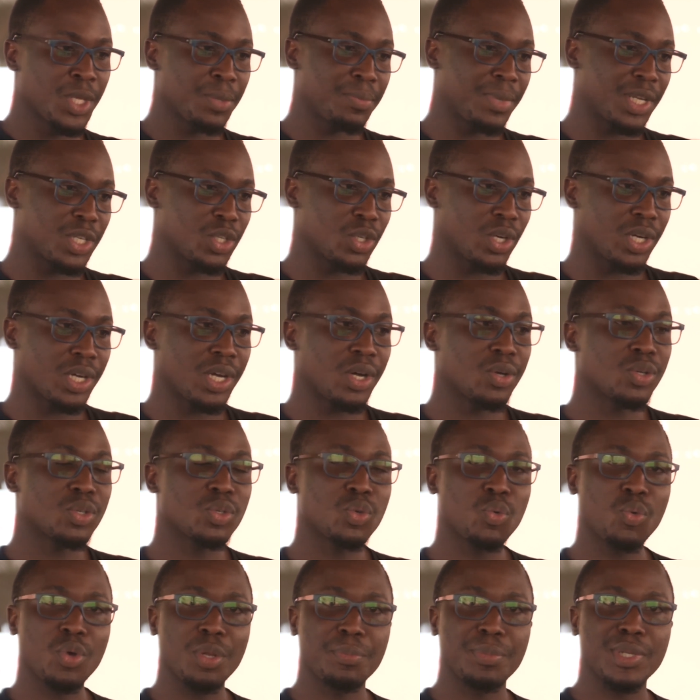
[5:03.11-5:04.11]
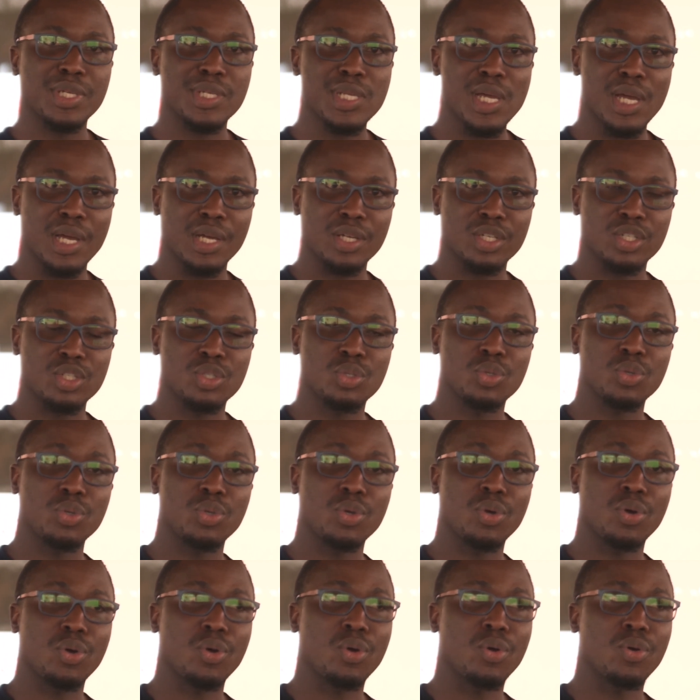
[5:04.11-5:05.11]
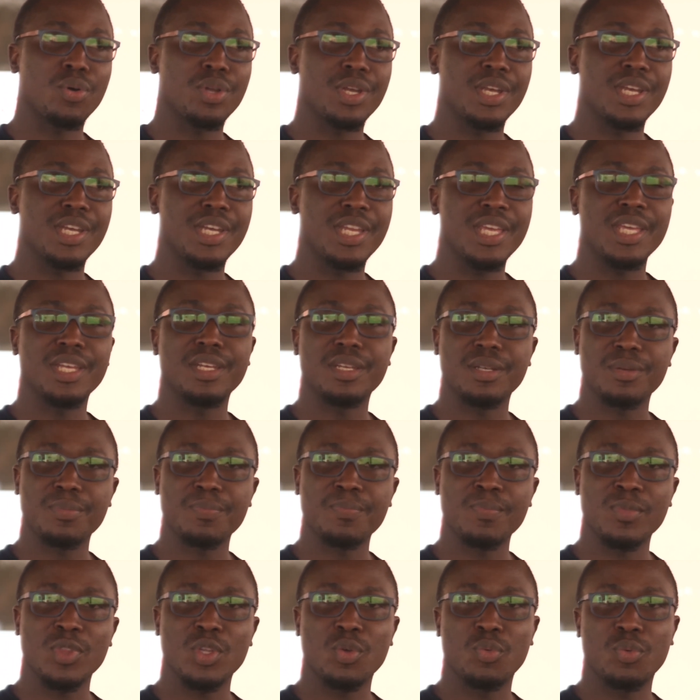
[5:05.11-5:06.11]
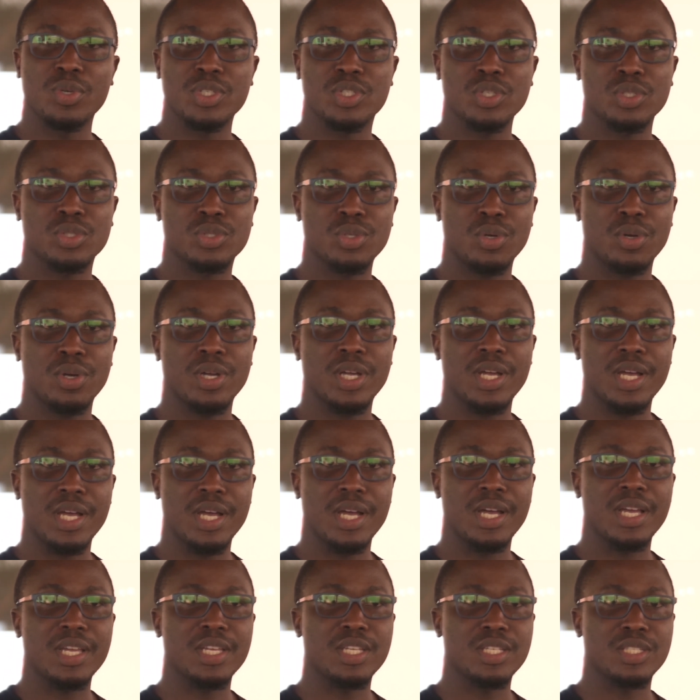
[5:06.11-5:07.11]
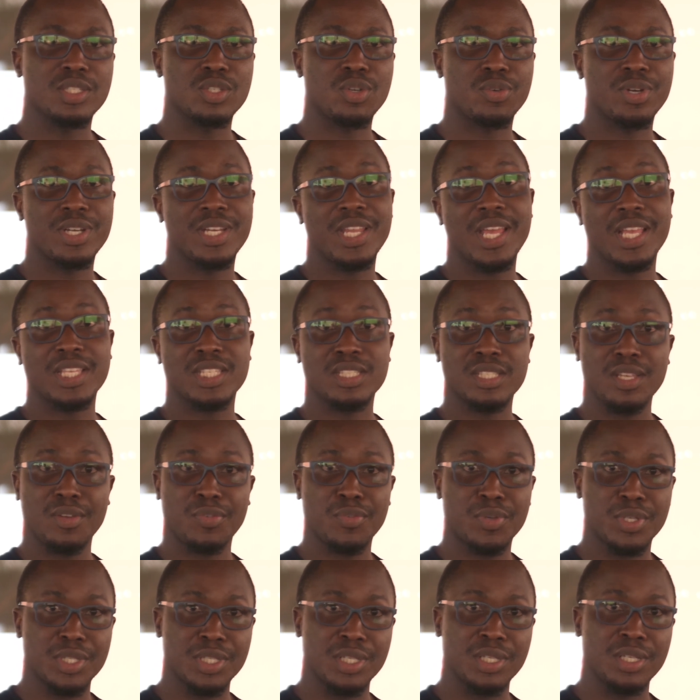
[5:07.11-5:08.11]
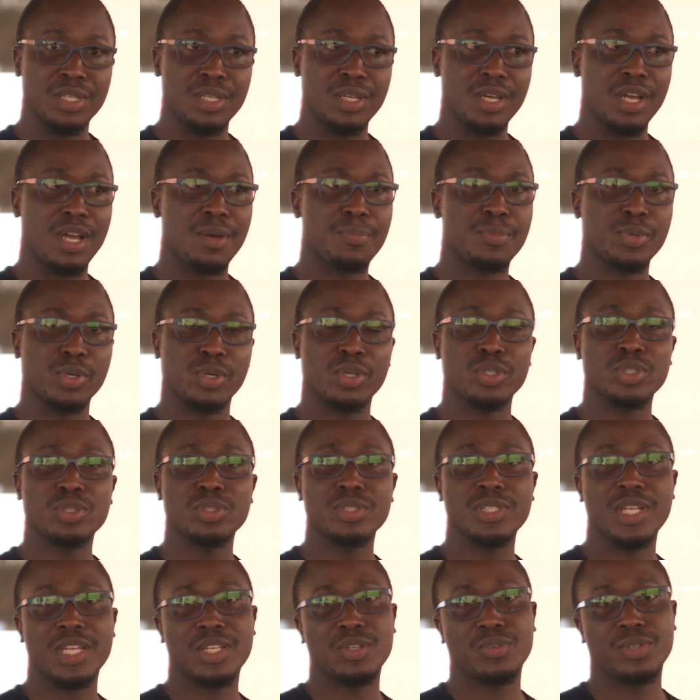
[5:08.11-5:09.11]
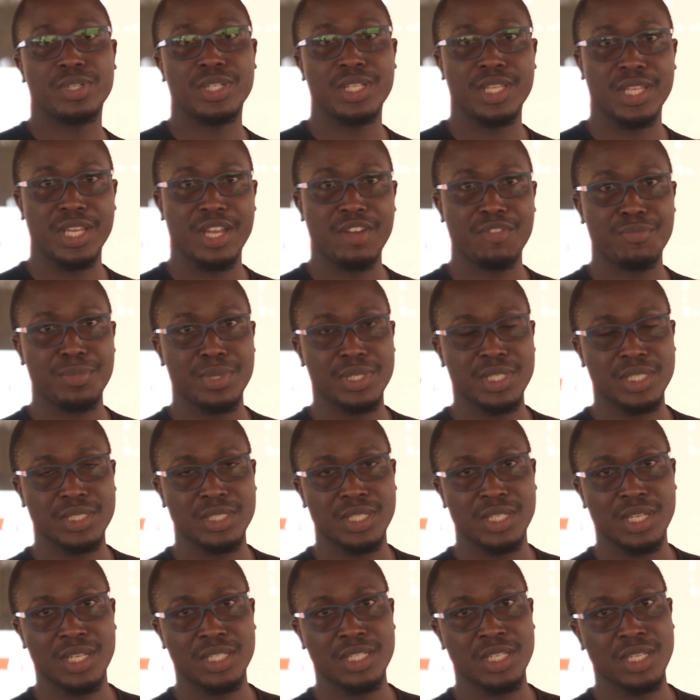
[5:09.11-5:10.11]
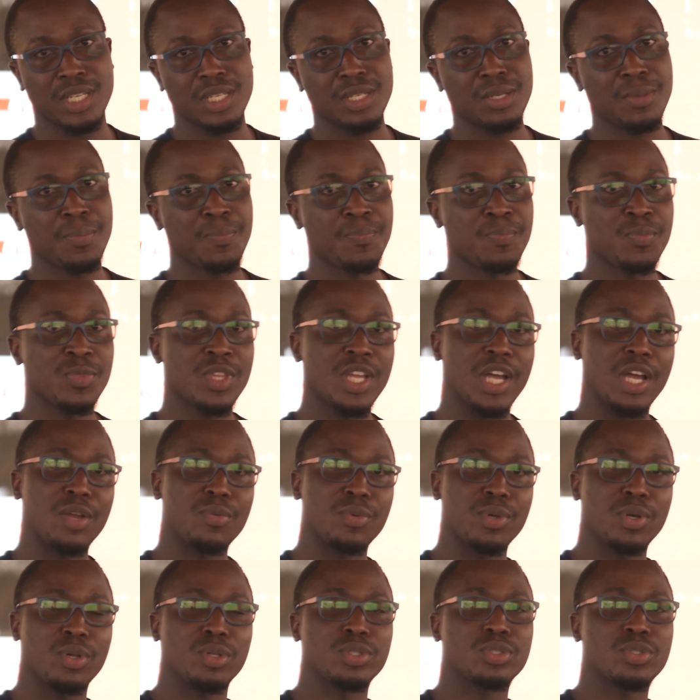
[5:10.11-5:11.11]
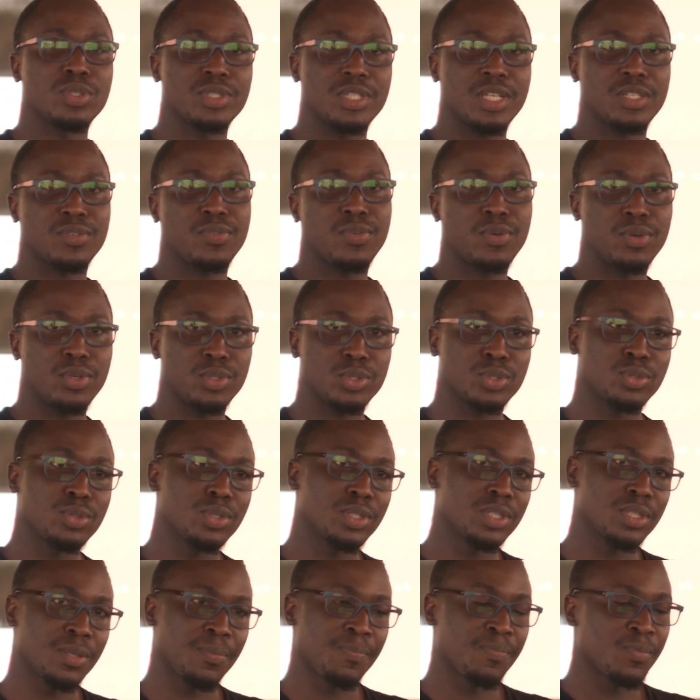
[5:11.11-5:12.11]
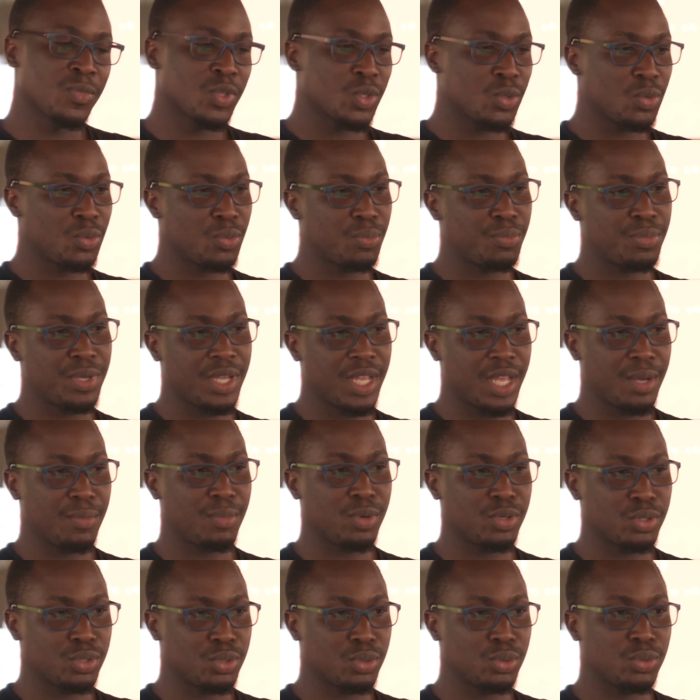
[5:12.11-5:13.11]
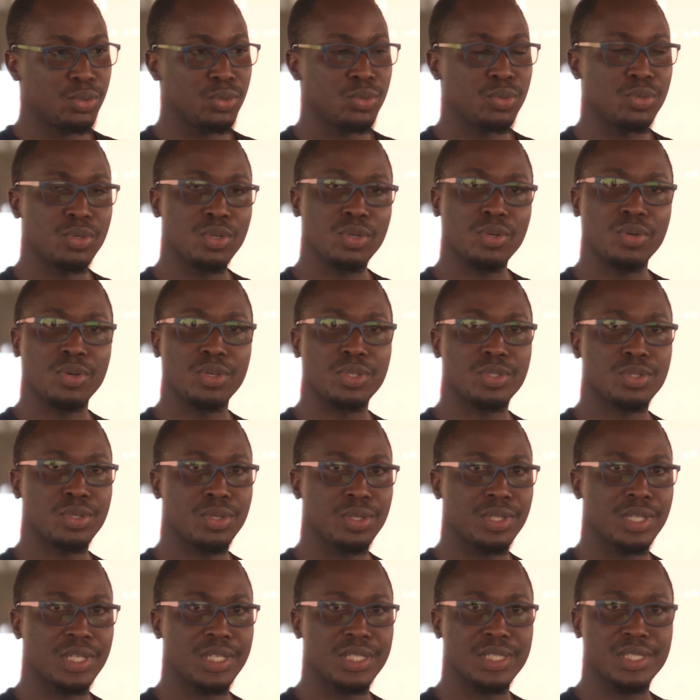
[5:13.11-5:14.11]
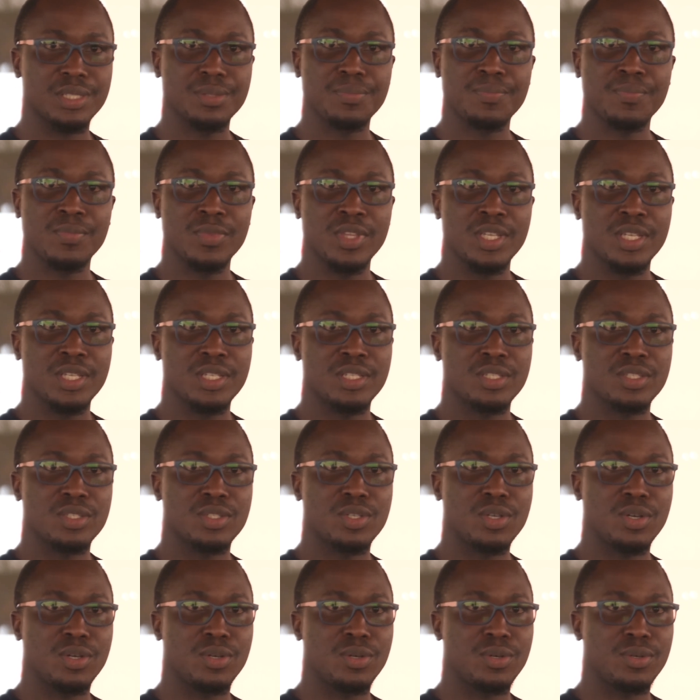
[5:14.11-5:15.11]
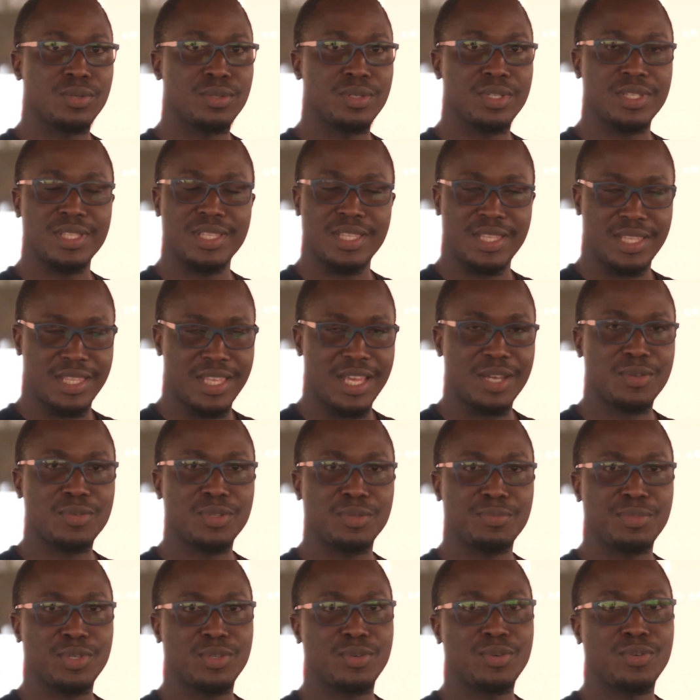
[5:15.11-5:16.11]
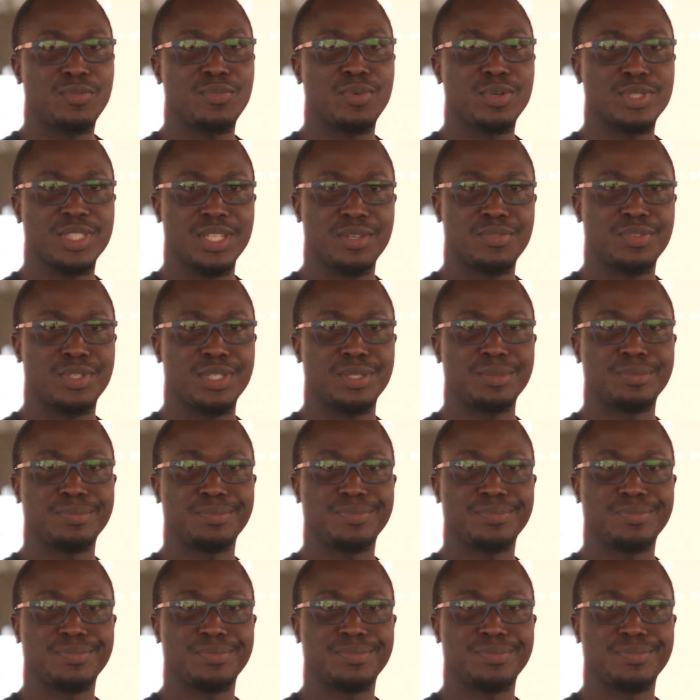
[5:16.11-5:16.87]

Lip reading: but your account will be tagged to your NIN, which also is already a safety precaution that already the government has undertaken, and we also just follow suit to be able to control this. So that will be good for safety.